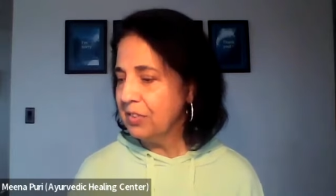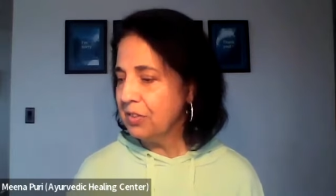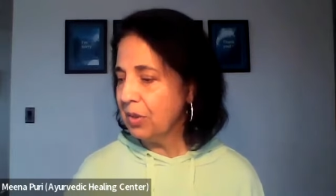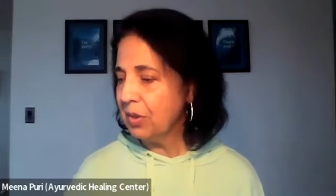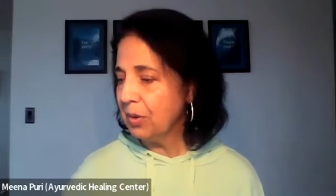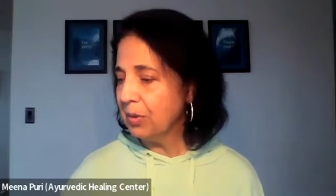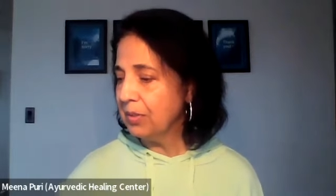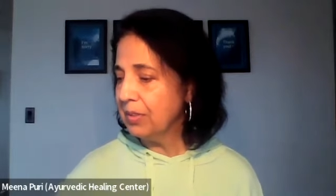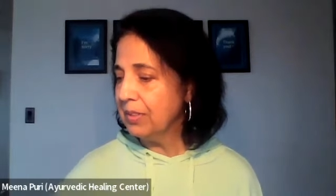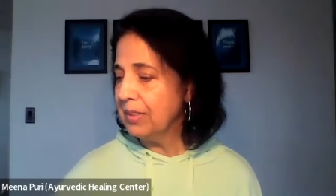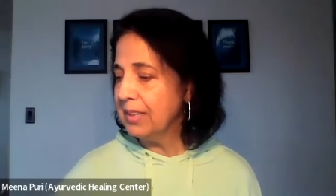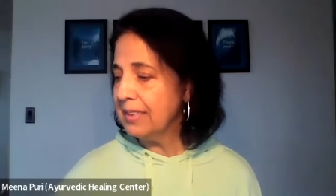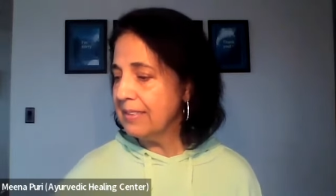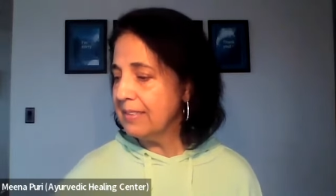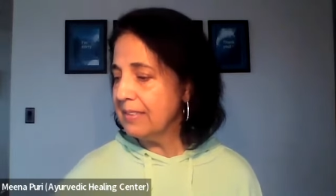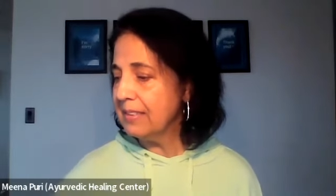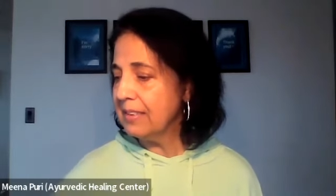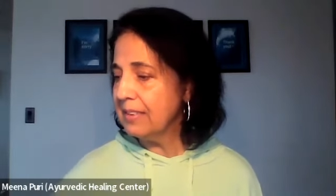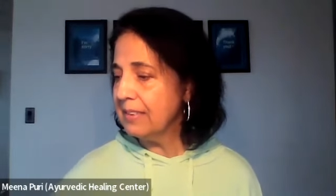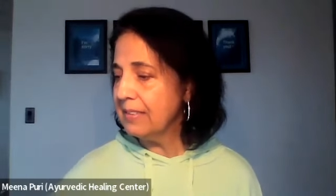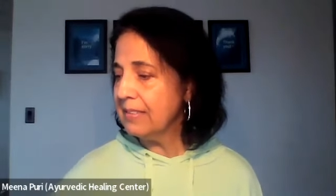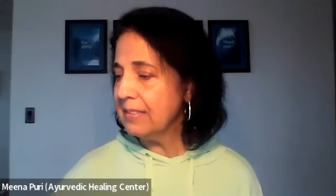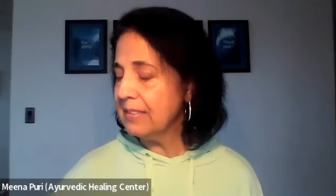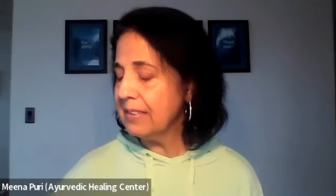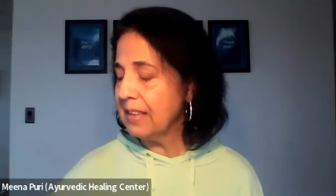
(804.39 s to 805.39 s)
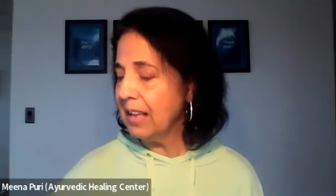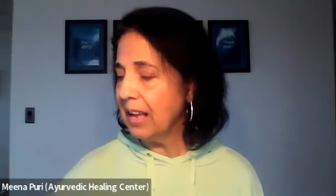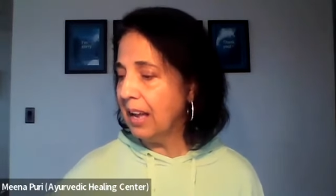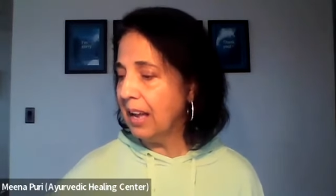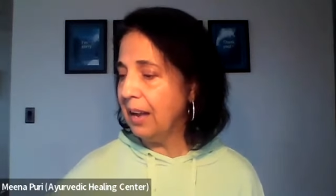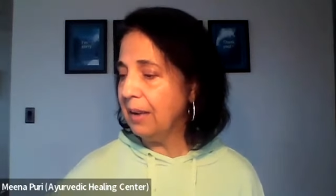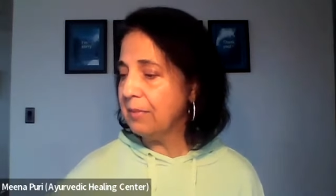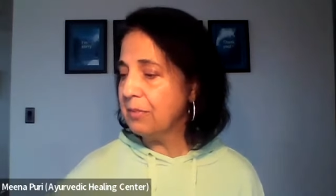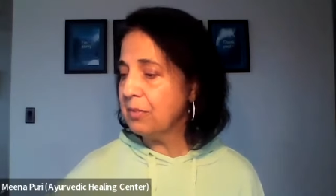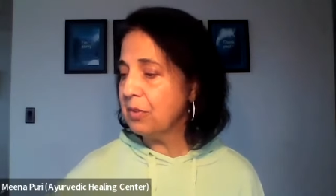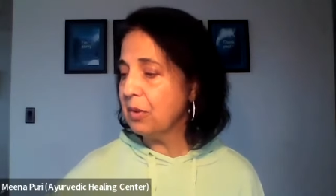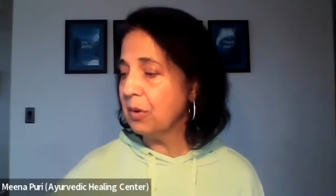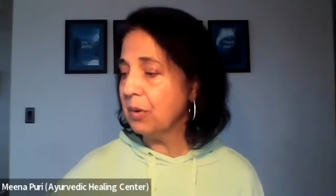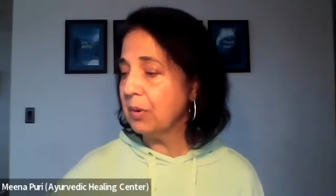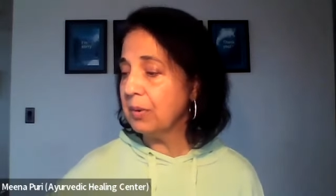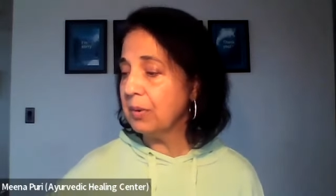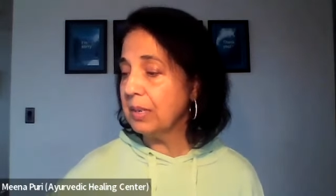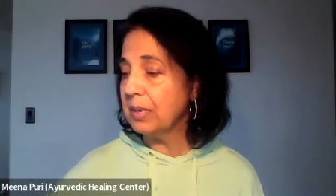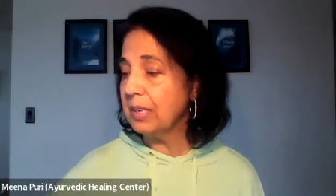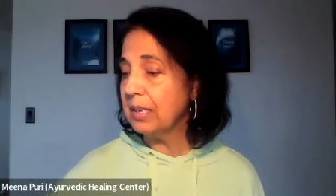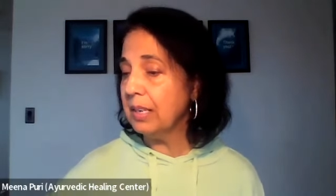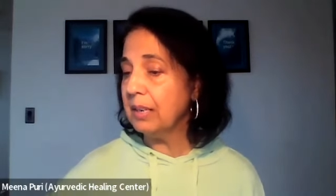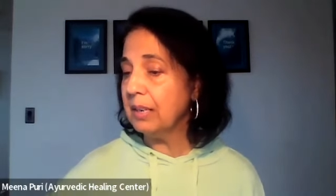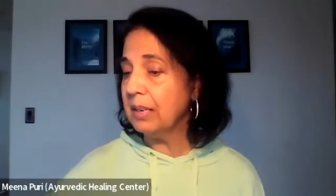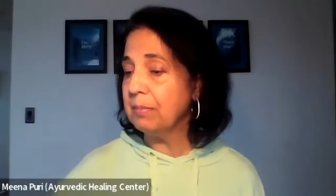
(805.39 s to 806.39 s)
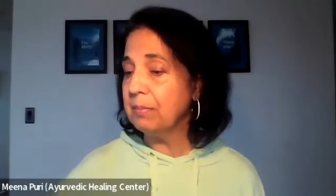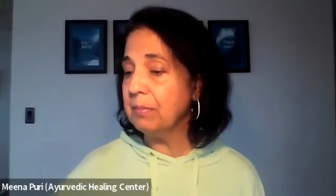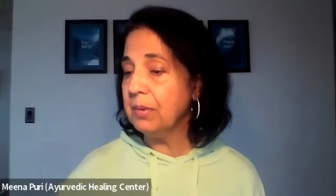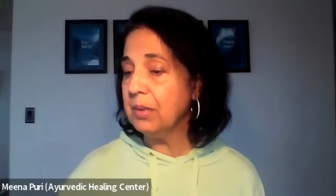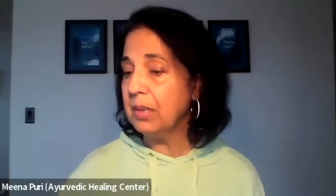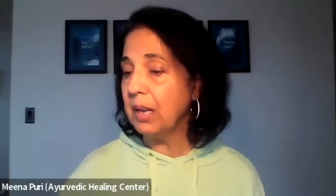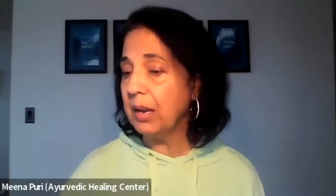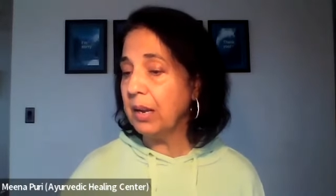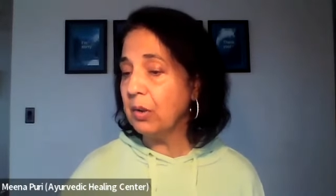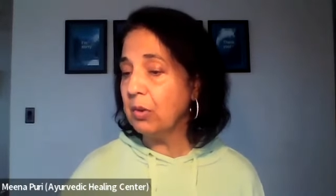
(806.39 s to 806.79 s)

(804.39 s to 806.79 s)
so this is uh, so if,